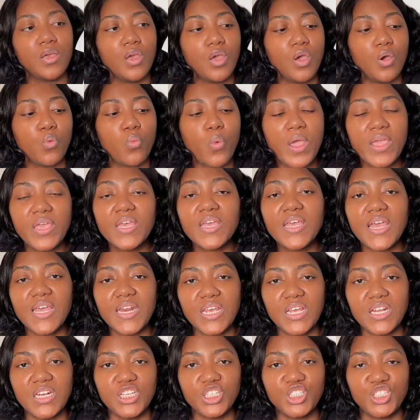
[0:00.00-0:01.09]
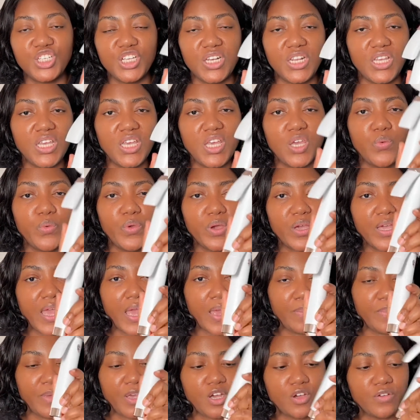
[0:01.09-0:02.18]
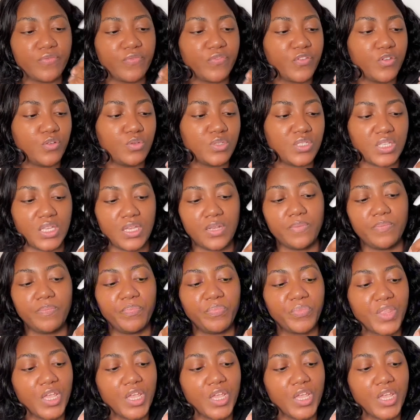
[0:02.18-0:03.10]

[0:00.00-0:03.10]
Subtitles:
When you get it initially, it will get a bit confusing.